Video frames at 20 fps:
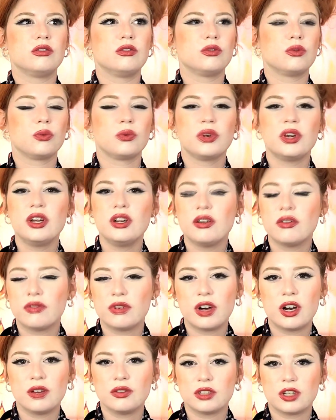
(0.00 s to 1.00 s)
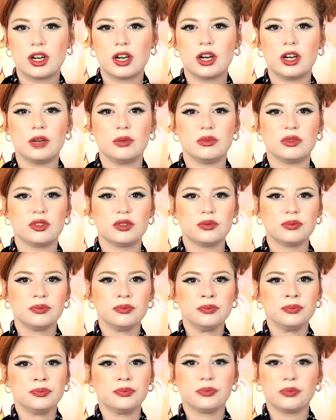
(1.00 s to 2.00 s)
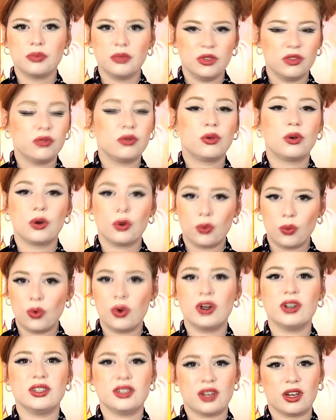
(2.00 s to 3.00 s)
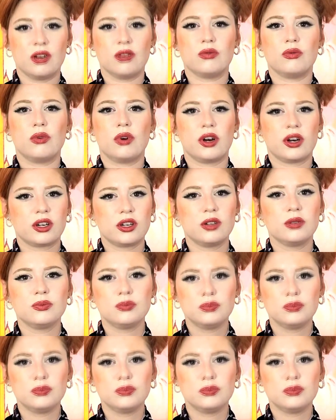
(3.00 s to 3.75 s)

three to five times before one day of work?